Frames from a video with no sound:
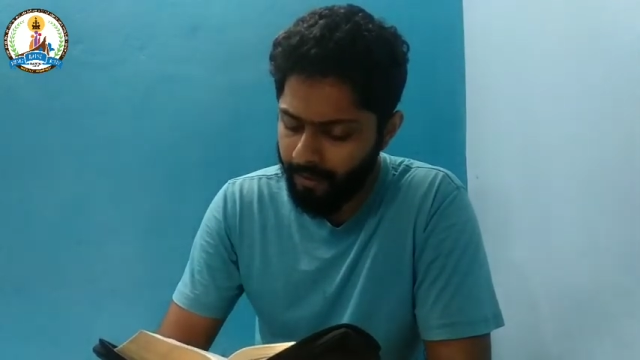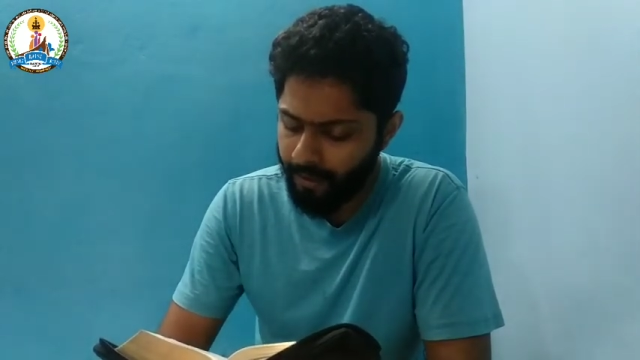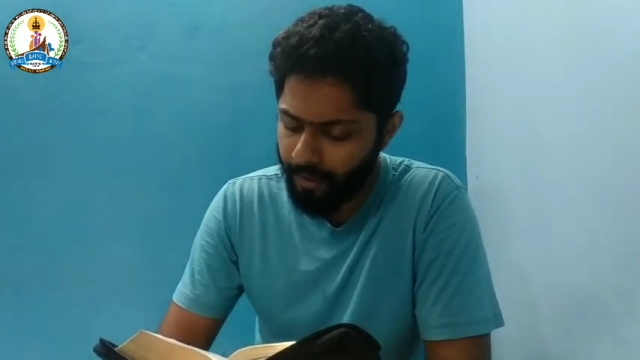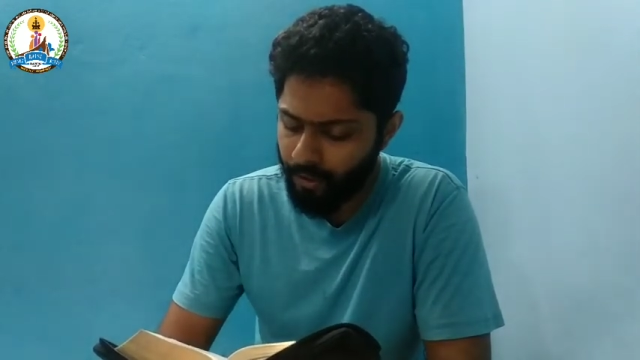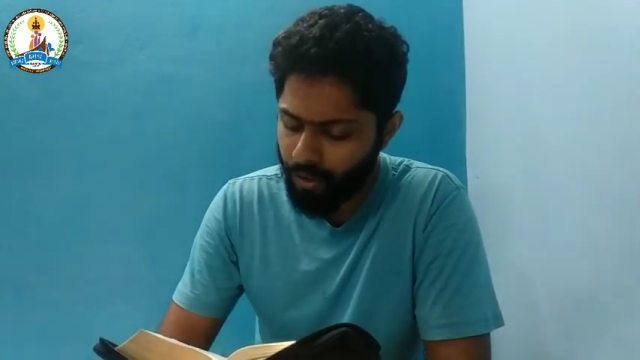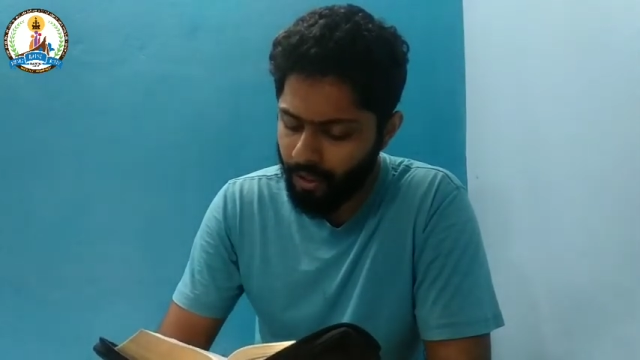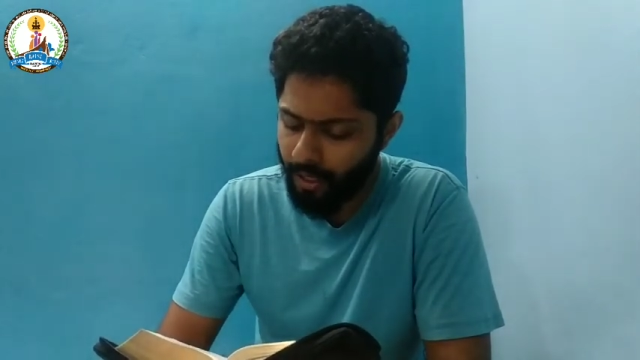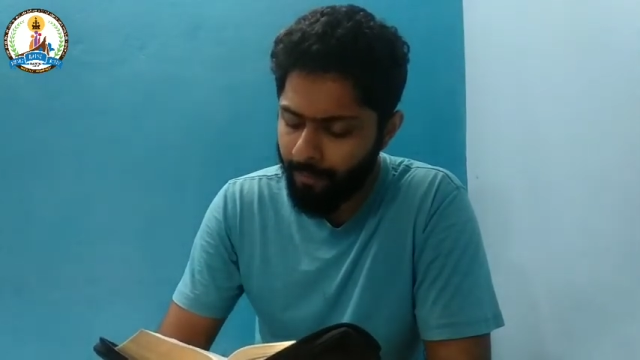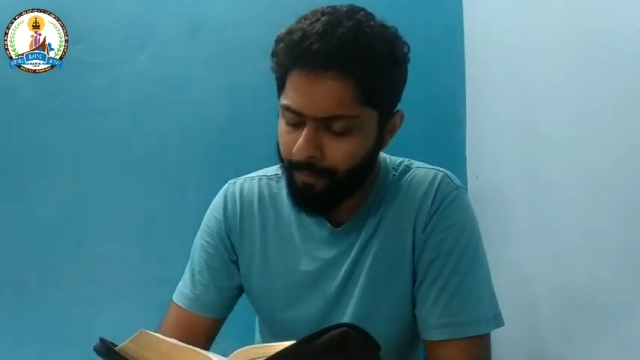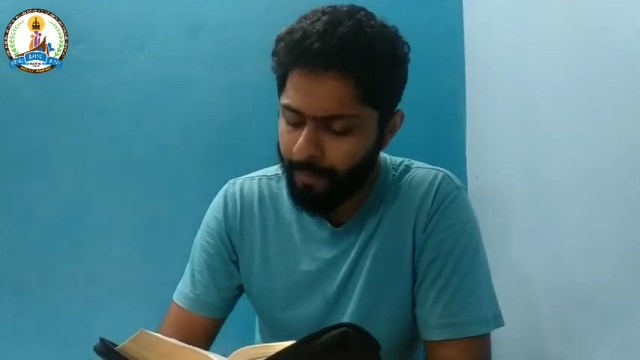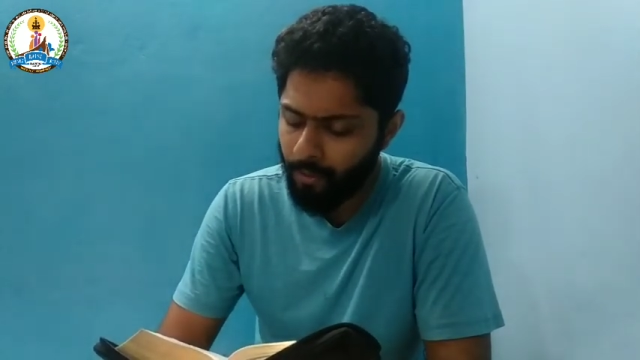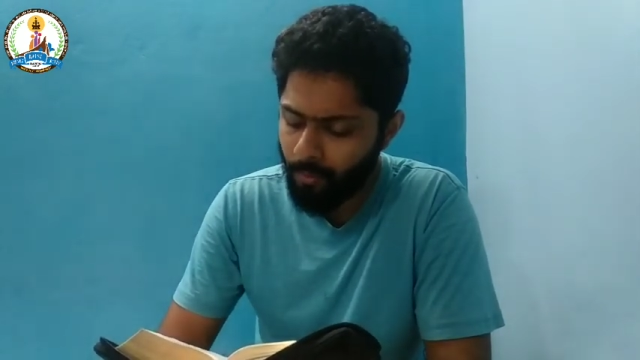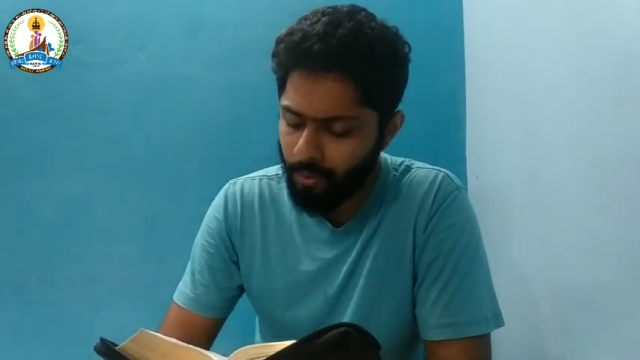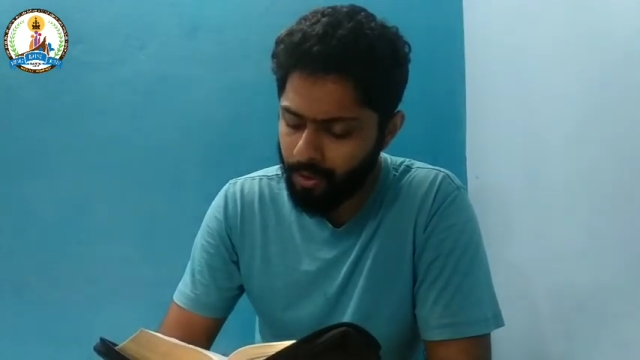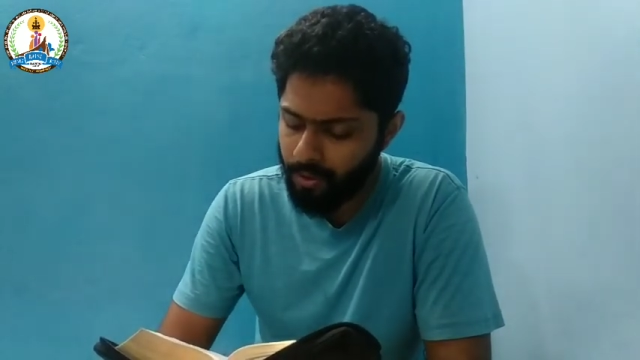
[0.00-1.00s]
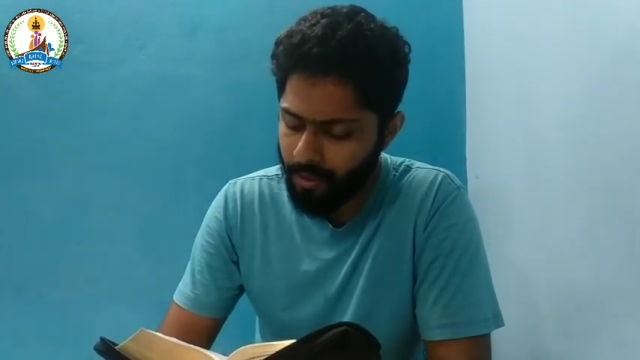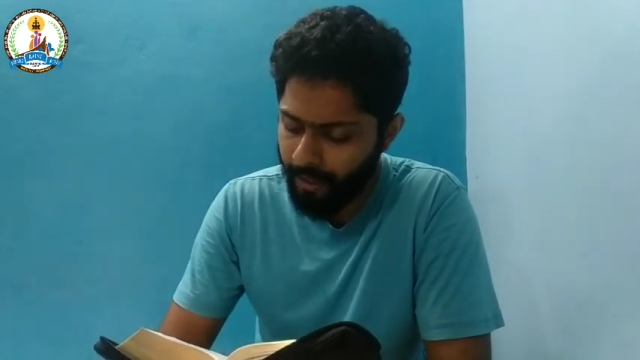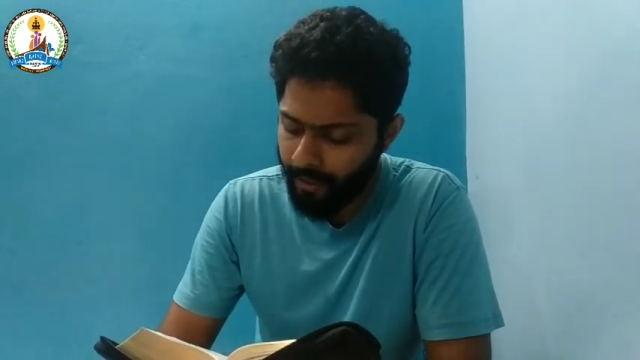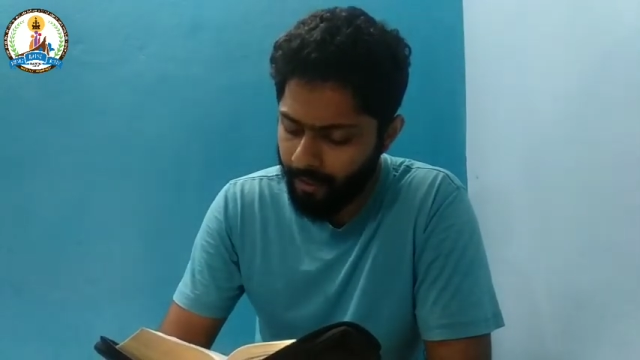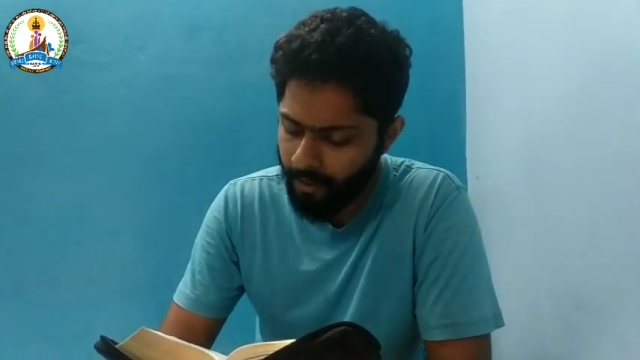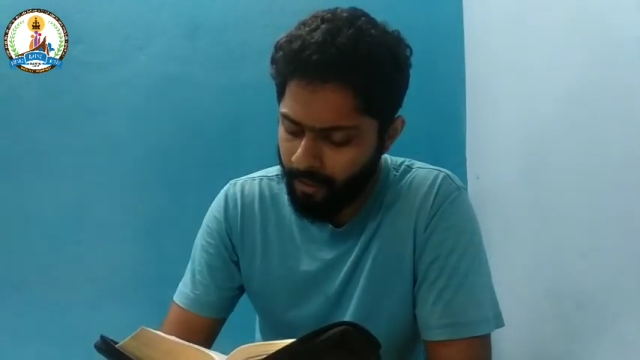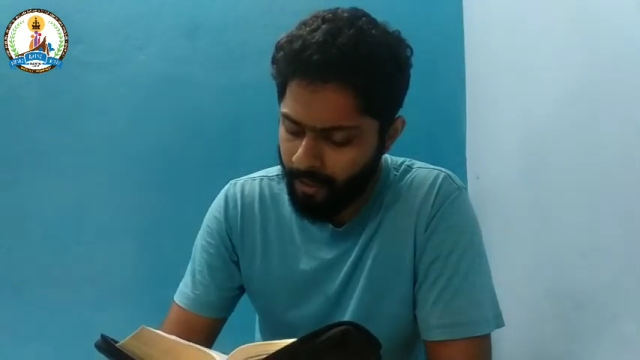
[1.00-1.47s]
their champion was
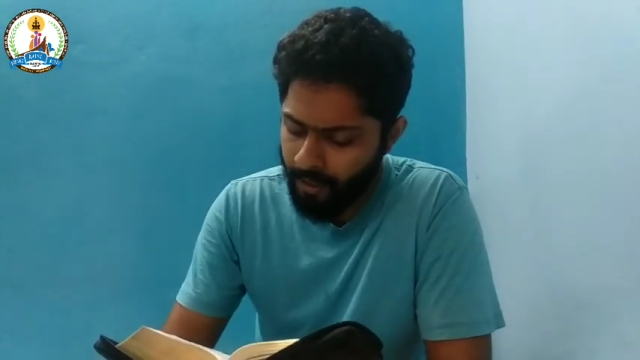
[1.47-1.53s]
dead,